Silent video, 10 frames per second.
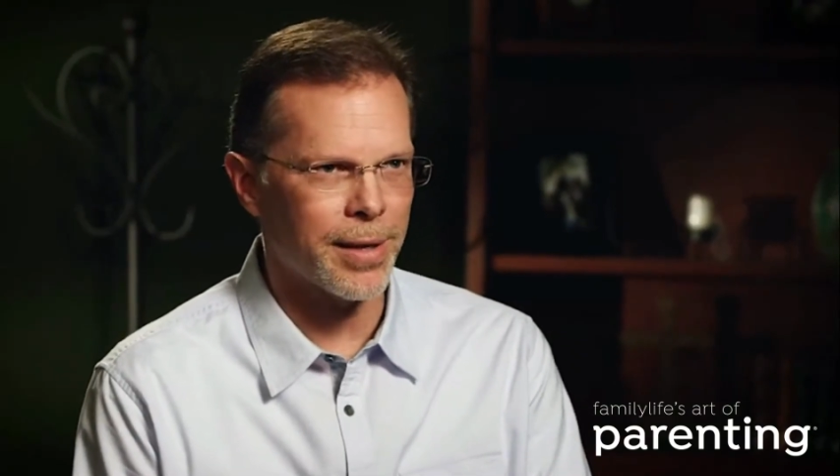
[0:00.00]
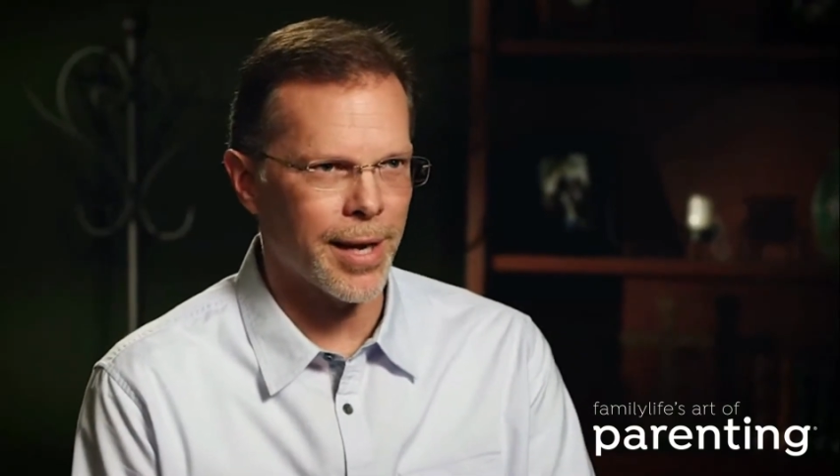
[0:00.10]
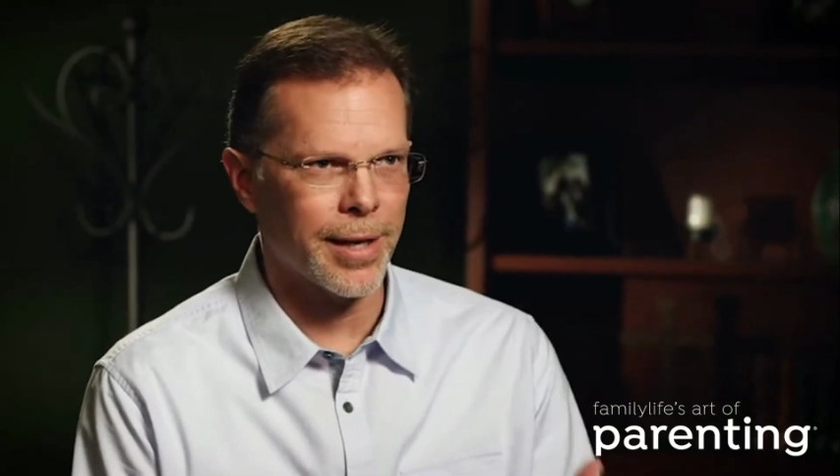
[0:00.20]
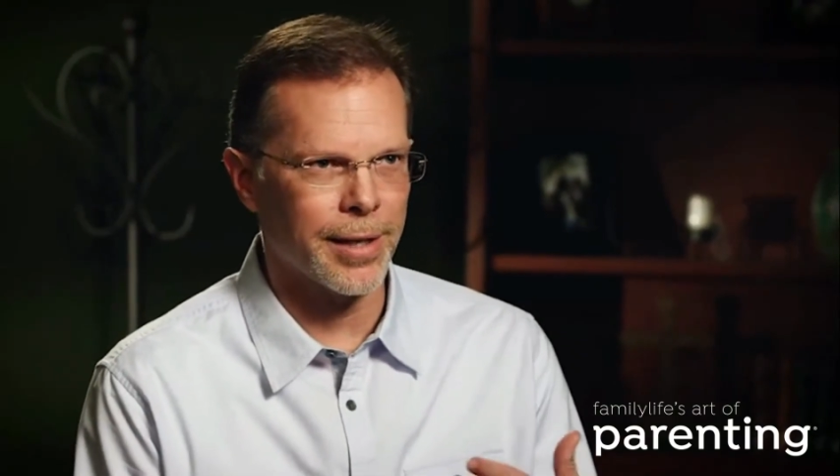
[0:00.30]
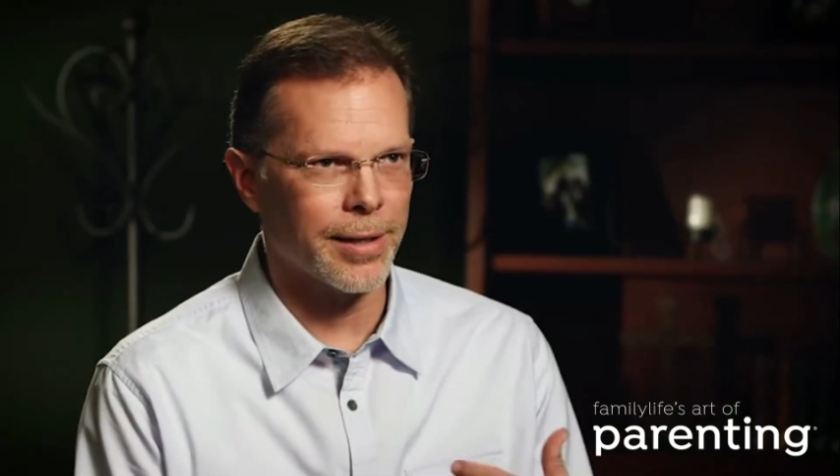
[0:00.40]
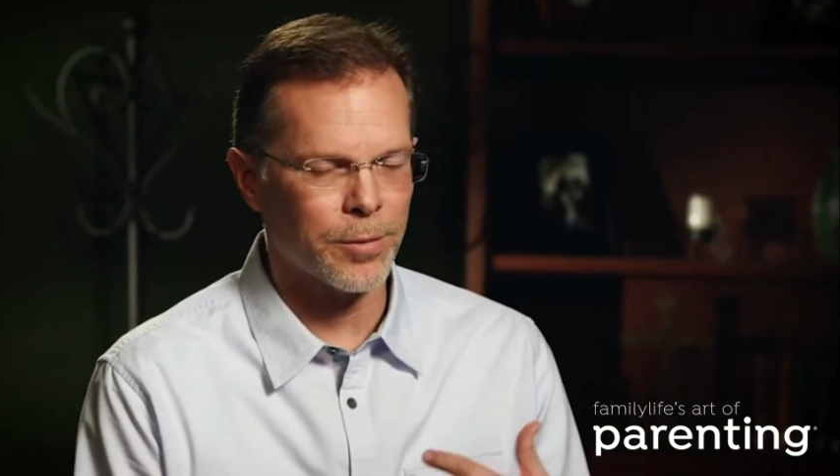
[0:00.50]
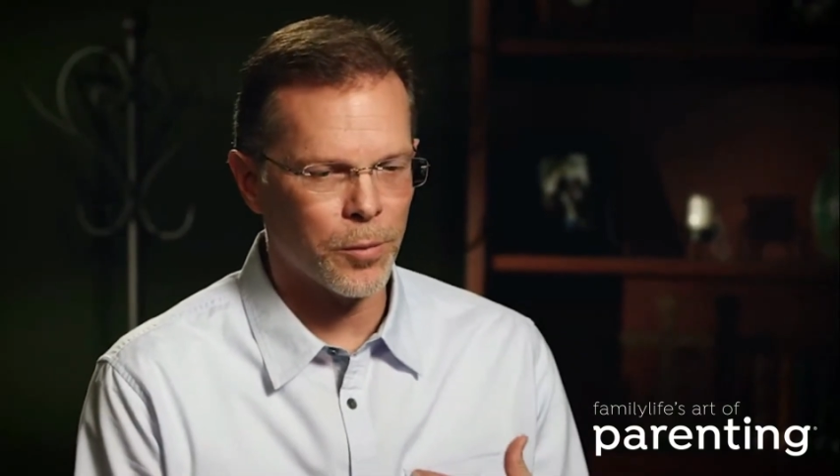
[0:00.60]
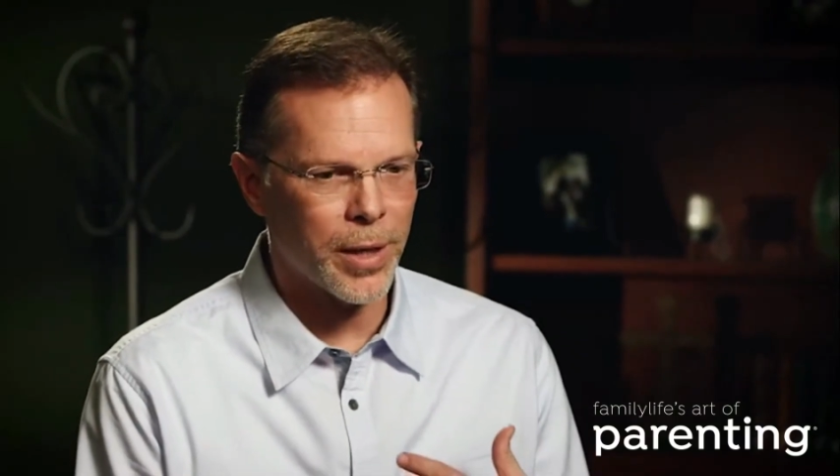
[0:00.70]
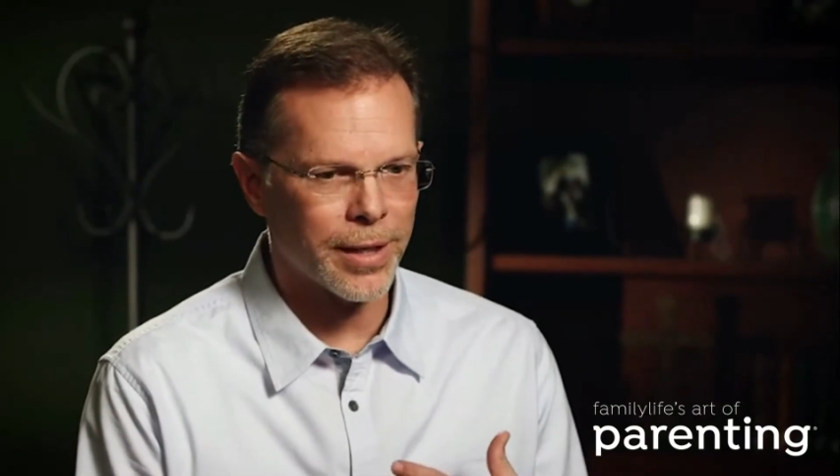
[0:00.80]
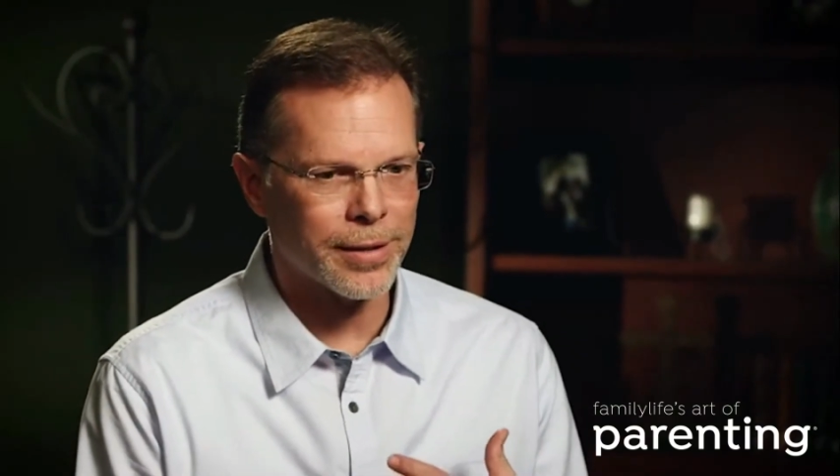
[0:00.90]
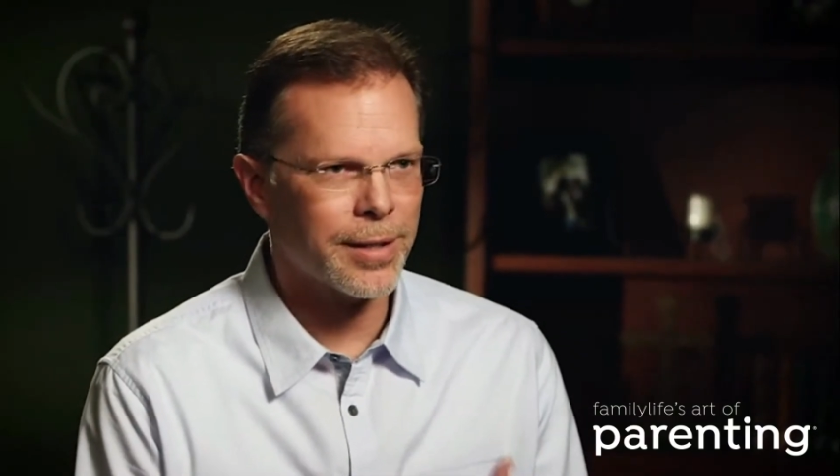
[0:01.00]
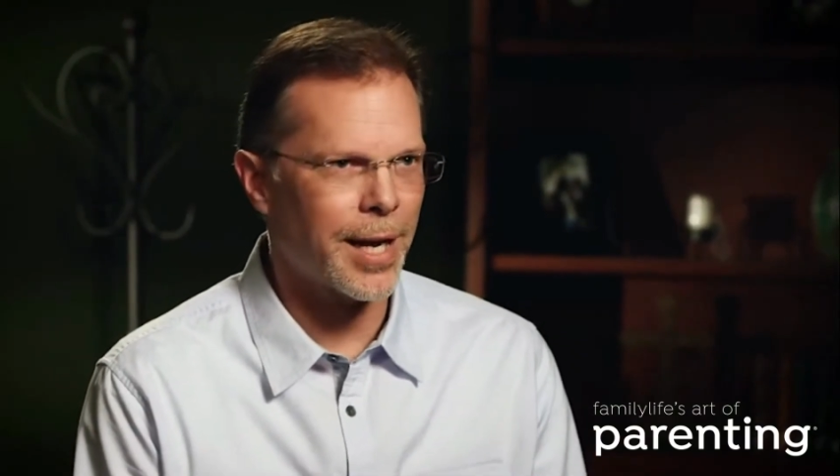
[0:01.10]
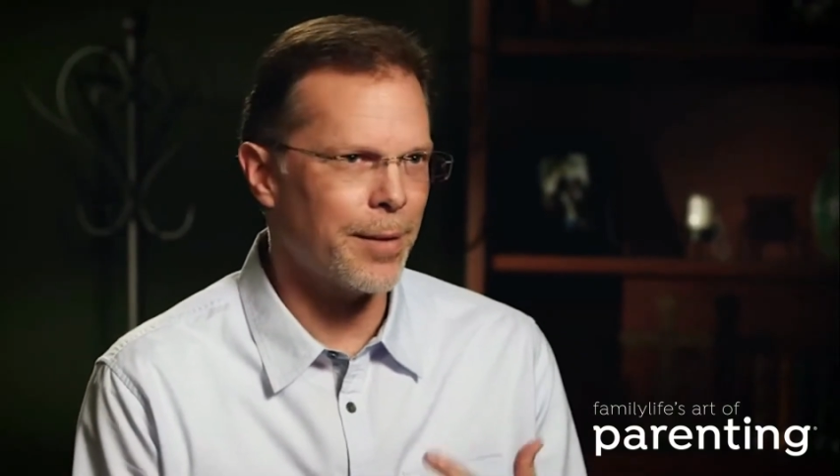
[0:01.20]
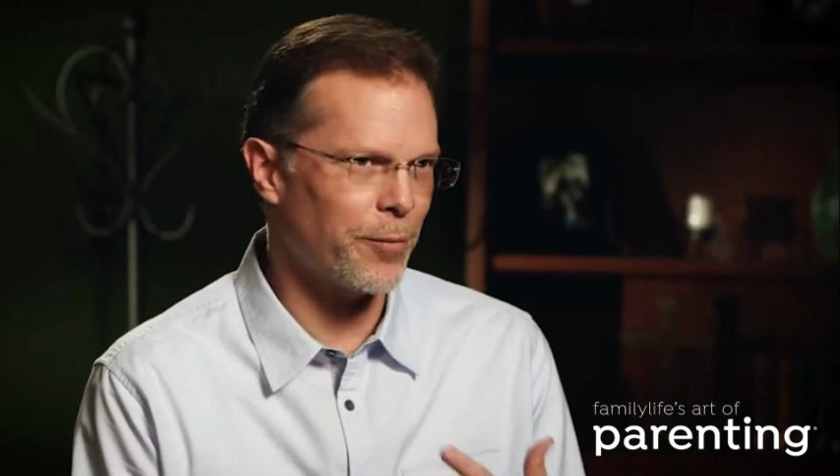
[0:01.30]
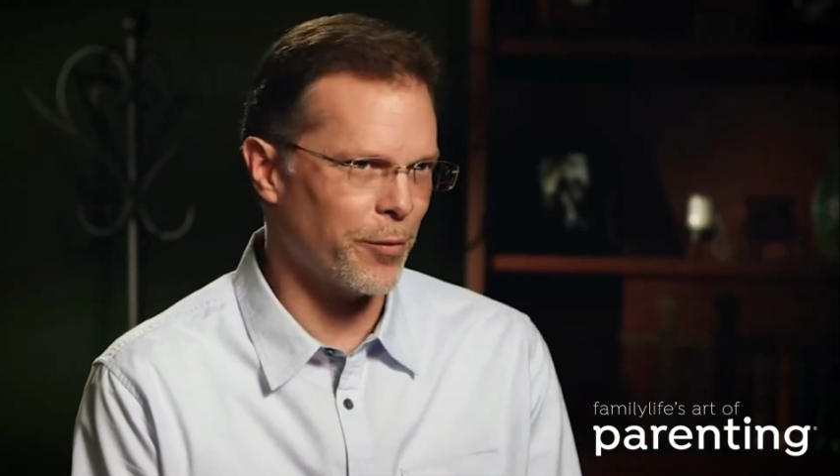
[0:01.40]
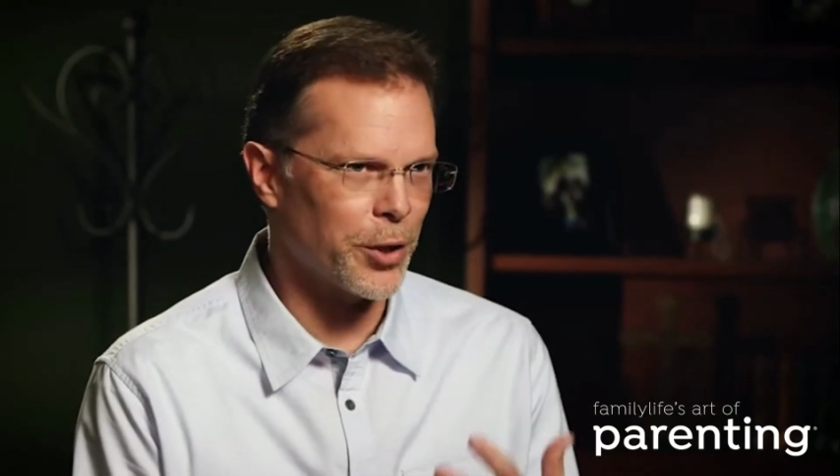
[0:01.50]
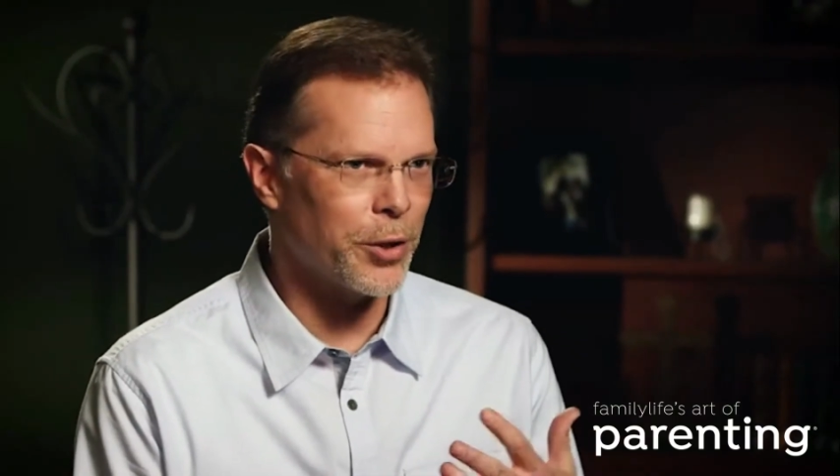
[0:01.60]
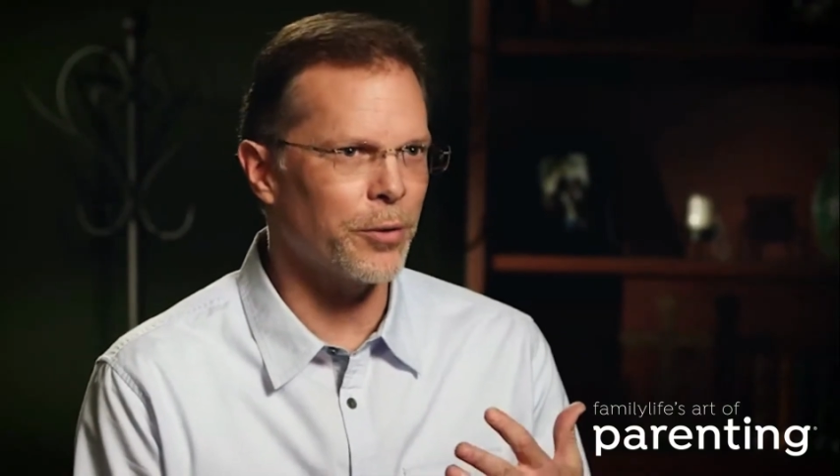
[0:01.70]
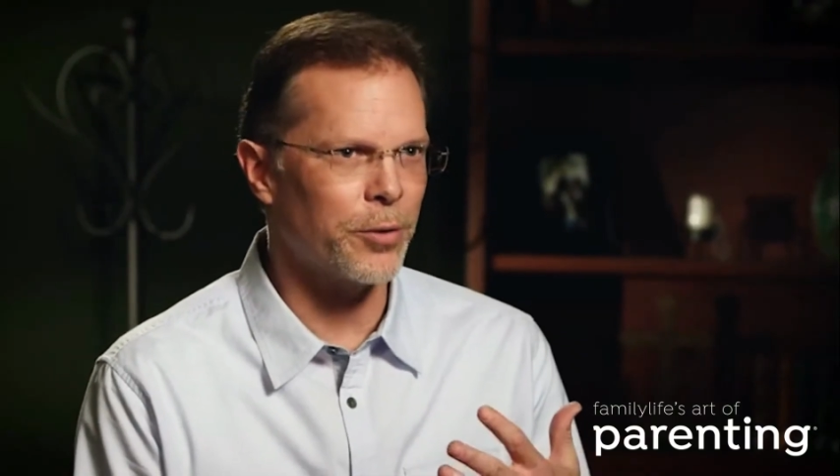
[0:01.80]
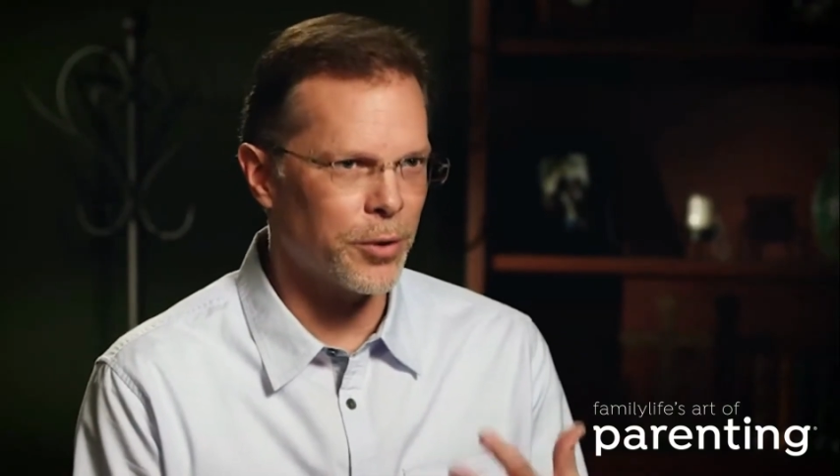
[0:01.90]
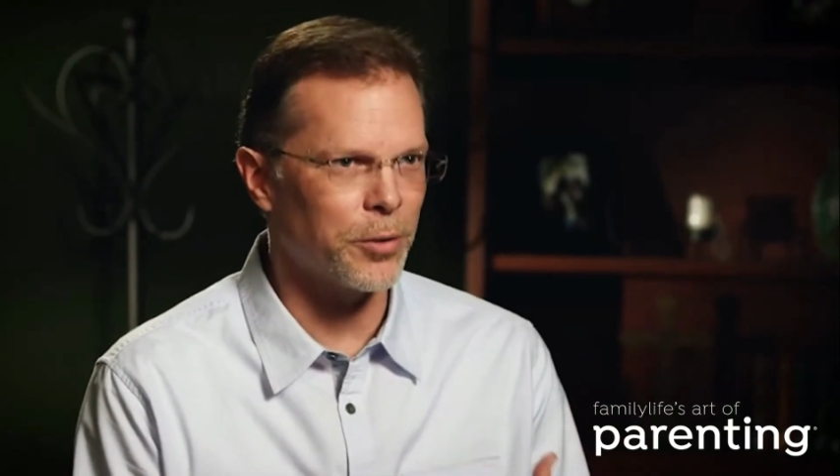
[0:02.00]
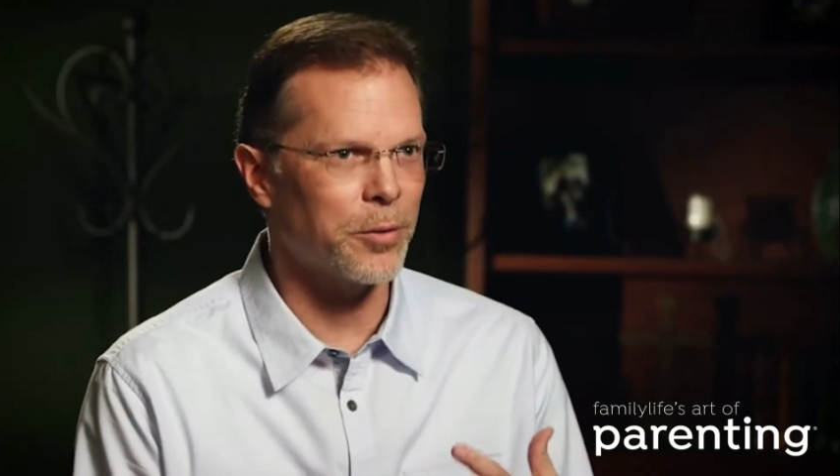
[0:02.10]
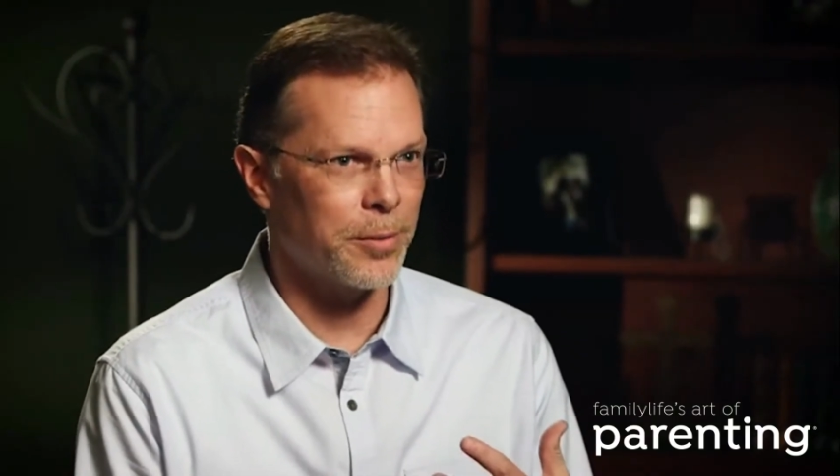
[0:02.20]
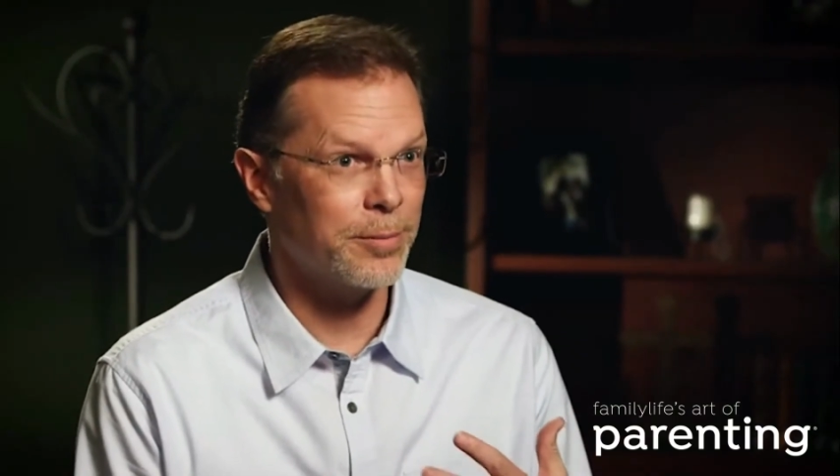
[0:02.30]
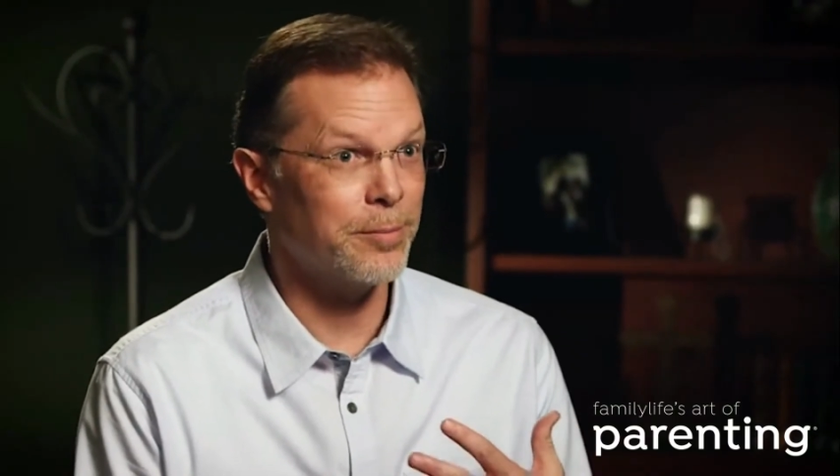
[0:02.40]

that is when it's time for you to